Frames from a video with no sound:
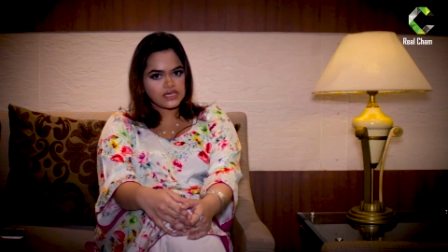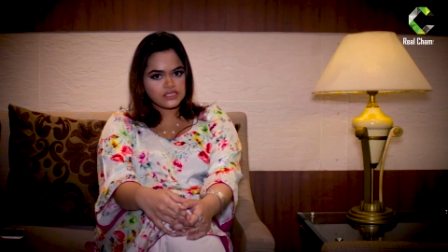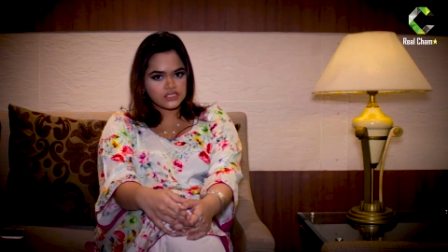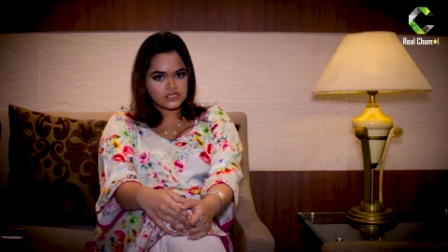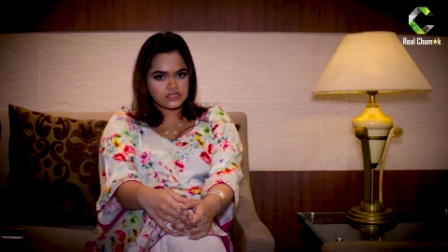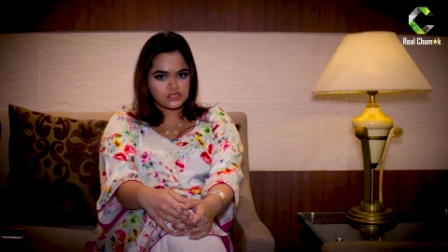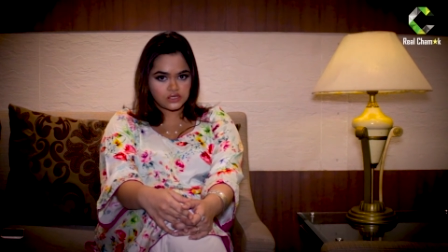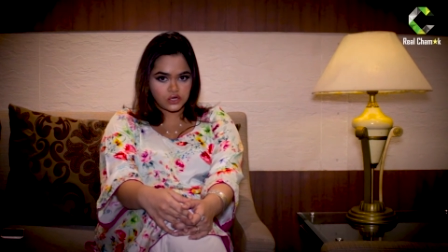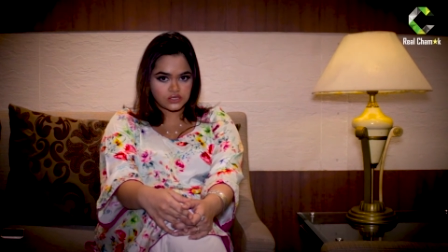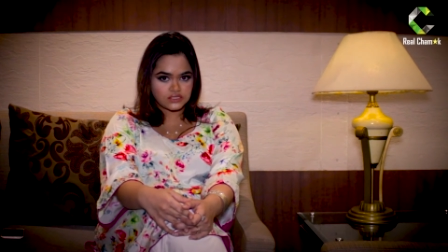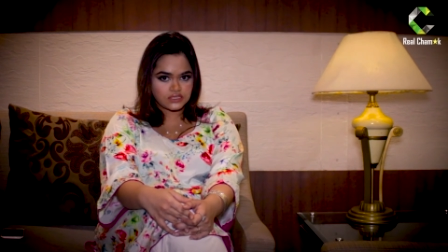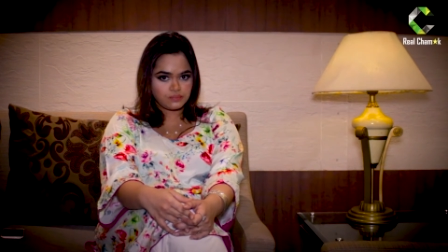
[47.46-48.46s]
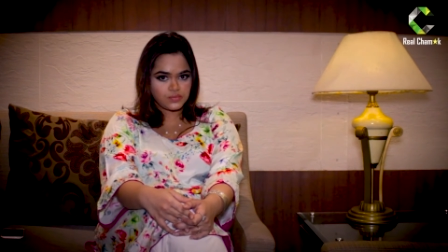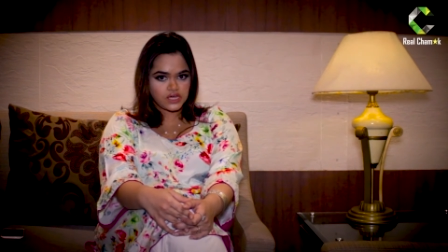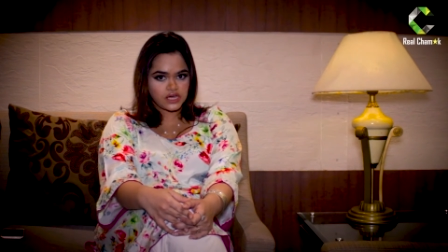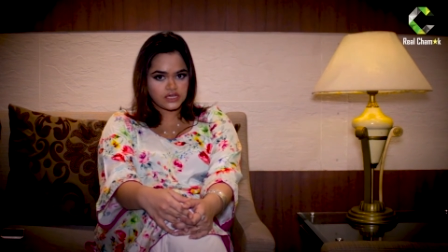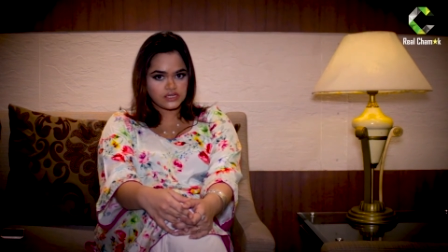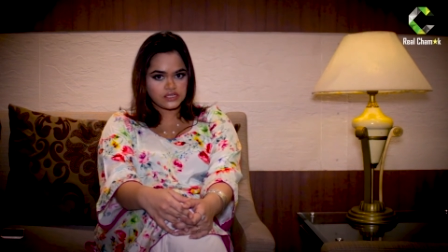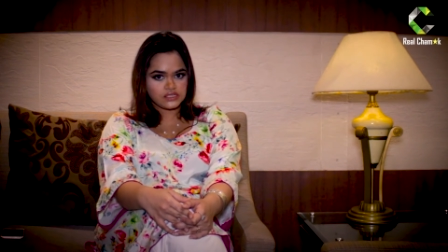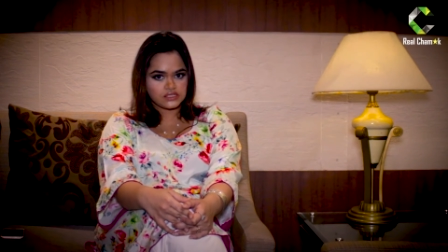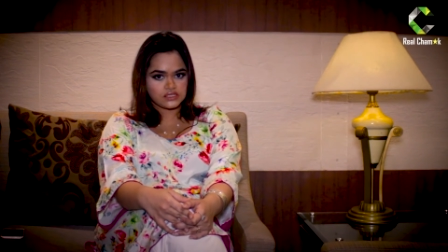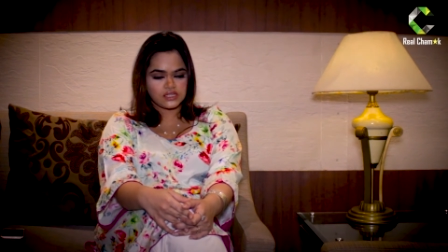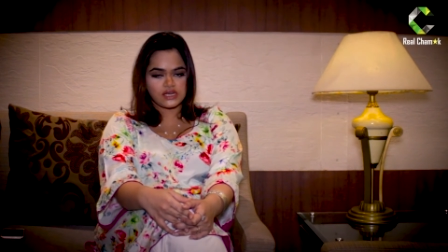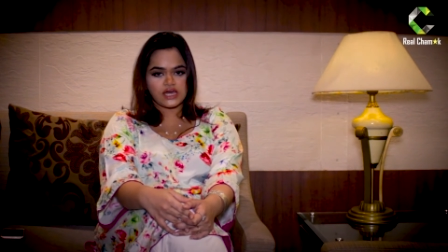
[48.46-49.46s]
liked the concept behind it,
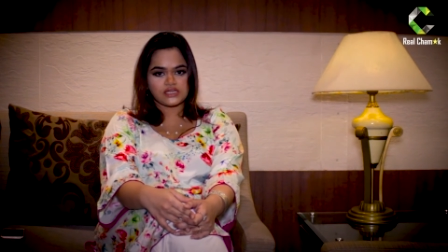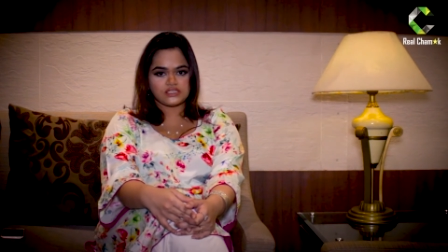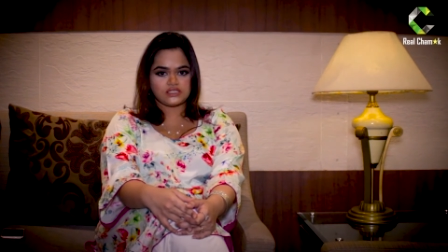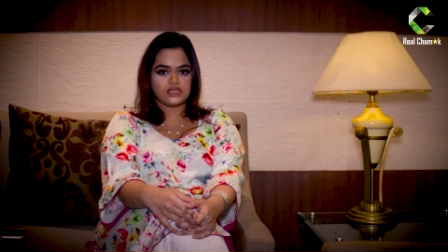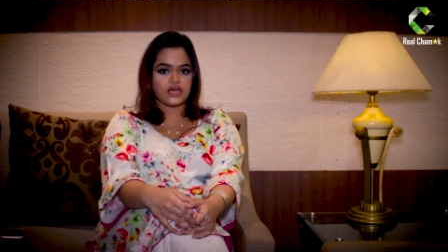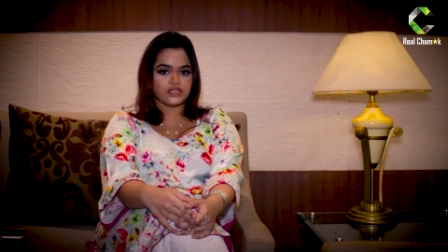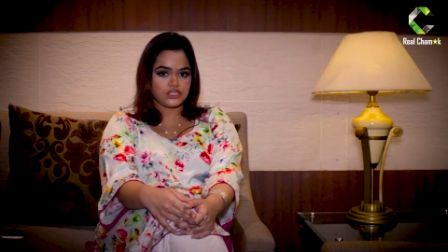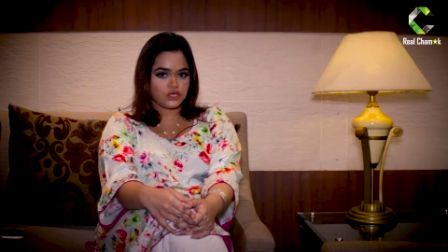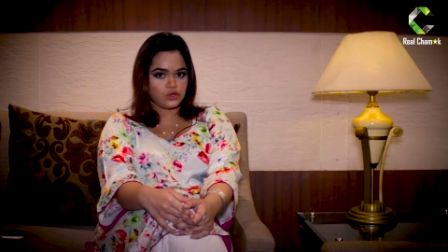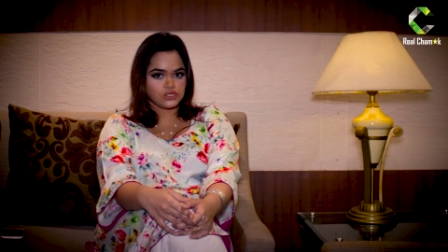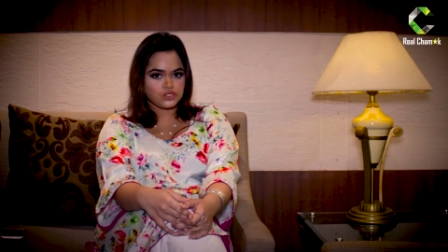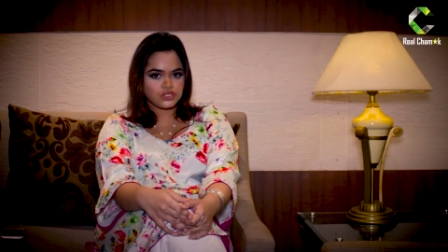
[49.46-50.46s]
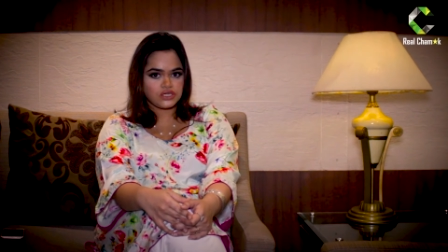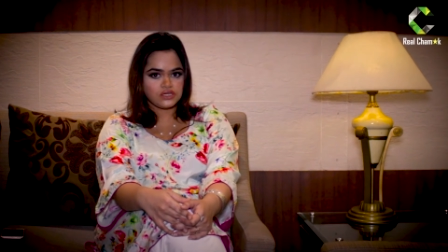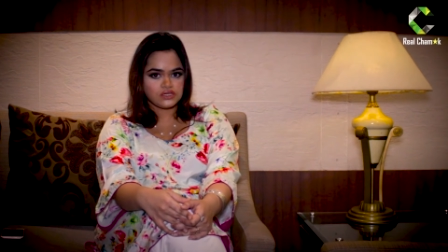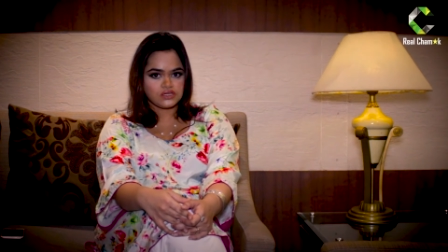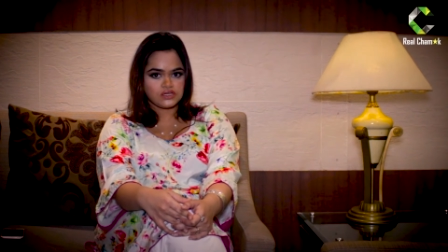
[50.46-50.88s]
they liked the ideology,